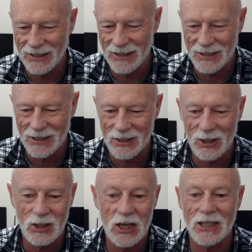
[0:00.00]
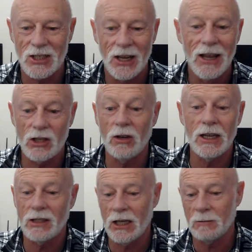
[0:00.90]
It's just a test. It's only
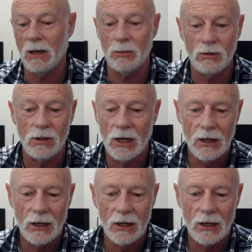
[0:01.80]
a test, people.